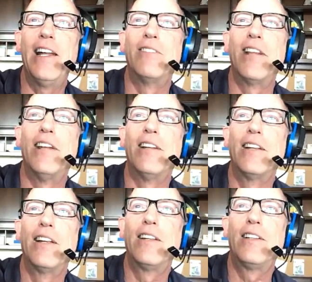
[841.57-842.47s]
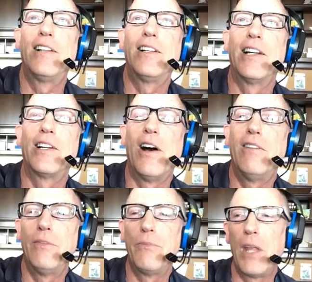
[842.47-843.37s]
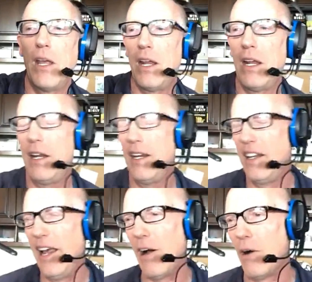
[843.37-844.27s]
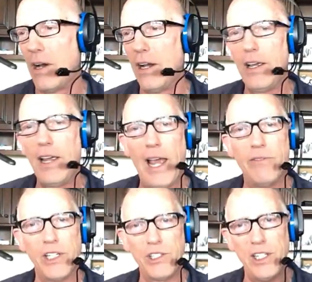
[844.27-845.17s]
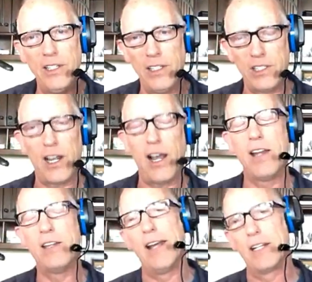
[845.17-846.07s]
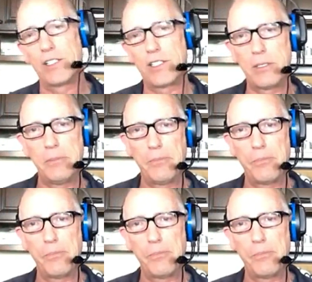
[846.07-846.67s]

I'm gonna. Thank you very much. Click off. Now, having seen this context,